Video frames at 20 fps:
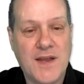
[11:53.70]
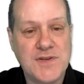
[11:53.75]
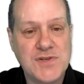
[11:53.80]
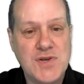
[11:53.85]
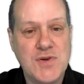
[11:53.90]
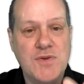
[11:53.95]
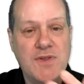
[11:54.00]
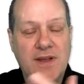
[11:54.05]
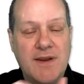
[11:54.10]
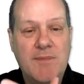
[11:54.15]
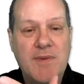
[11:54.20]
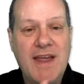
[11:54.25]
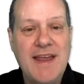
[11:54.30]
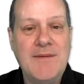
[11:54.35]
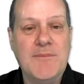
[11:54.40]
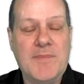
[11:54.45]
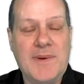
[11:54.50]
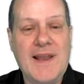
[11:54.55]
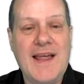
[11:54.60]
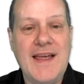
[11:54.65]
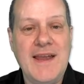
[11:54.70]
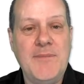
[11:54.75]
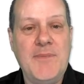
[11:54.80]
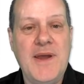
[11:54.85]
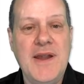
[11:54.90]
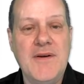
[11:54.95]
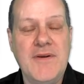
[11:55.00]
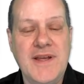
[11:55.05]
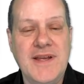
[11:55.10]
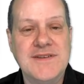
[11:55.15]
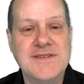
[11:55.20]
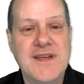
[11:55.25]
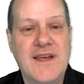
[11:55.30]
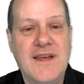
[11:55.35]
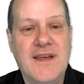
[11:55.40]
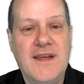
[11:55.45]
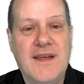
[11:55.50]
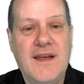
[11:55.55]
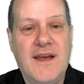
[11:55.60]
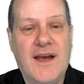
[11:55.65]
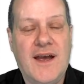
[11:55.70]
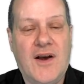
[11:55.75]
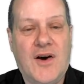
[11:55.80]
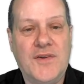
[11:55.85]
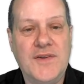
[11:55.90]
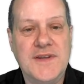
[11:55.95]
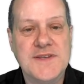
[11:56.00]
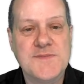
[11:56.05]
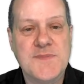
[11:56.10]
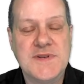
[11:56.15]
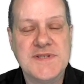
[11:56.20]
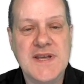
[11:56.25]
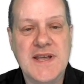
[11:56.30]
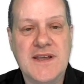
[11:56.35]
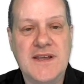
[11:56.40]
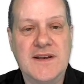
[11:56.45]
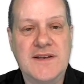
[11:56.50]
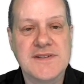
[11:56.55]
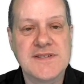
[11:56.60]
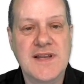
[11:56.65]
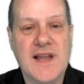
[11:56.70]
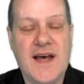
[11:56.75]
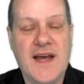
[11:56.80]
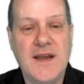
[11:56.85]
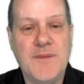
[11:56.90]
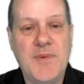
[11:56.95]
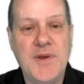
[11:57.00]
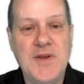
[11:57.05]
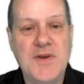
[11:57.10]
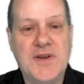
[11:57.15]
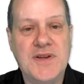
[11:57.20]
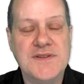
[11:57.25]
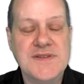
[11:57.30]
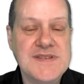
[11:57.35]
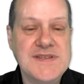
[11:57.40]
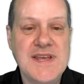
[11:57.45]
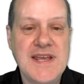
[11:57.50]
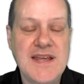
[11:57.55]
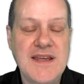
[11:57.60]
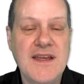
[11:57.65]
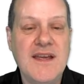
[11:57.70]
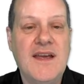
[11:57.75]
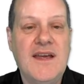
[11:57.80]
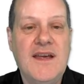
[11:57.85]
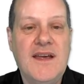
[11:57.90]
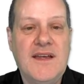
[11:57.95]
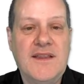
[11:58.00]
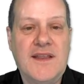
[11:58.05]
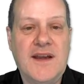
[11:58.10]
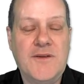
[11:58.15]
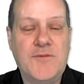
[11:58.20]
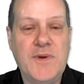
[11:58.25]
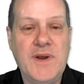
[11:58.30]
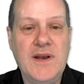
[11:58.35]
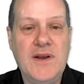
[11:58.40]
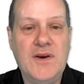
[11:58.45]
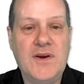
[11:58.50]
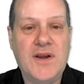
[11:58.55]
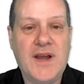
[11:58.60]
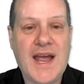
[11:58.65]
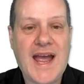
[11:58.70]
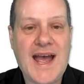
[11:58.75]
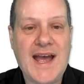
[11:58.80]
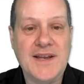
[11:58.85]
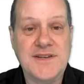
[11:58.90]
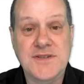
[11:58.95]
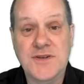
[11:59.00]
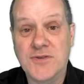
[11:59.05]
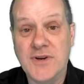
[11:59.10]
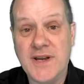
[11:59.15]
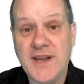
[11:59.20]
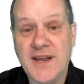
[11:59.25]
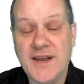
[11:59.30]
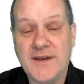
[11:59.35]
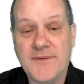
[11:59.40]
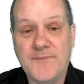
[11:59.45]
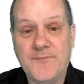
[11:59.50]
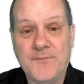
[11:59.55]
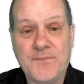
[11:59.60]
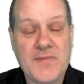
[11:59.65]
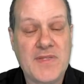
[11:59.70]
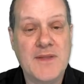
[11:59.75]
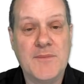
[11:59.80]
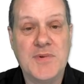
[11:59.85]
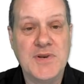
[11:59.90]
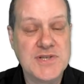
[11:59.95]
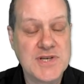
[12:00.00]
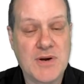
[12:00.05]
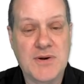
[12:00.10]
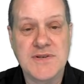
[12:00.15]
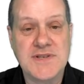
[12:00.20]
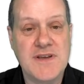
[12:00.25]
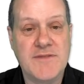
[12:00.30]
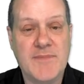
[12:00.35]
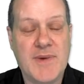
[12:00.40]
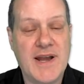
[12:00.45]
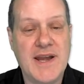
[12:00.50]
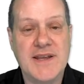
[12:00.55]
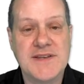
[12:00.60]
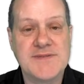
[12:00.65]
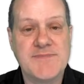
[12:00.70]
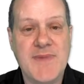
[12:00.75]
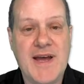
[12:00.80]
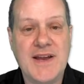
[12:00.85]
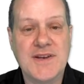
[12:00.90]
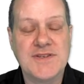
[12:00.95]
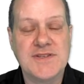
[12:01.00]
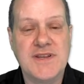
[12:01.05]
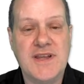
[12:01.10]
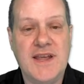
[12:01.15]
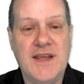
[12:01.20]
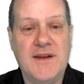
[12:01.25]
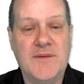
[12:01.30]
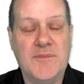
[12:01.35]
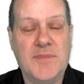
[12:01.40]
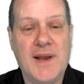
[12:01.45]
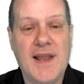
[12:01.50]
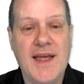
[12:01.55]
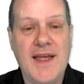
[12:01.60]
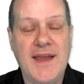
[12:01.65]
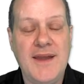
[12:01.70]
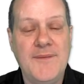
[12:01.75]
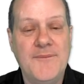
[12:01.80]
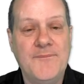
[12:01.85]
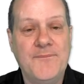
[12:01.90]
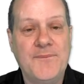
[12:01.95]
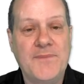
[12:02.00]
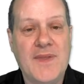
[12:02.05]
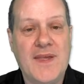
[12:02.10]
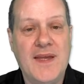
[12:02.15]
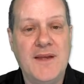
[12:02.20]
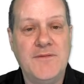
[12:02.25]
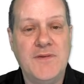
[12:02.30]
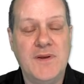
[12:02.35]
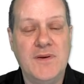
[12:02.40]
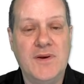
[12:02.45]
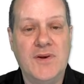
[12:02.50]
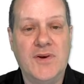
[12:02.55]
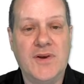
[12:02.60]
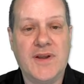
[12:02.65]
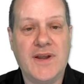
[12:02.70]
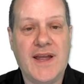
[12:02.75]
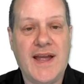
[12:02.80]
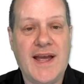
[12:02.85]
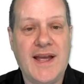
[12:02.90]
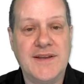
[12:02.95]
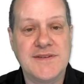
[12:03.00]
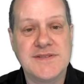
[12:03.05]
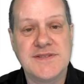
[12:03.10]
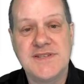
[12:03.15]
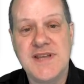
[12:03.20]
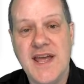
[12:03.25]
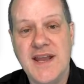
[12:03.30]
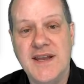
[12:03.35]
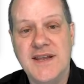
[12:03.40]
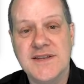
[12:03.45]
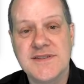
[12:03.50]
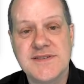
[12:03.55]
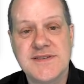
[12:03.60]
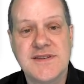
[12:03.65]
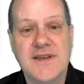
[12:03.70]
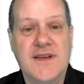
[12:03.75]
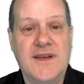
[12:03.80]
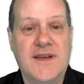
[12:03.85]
to the in-play period on this particular slide. But you can see that if we look at cricket, the majority of money is matched in play. If you look at tennis,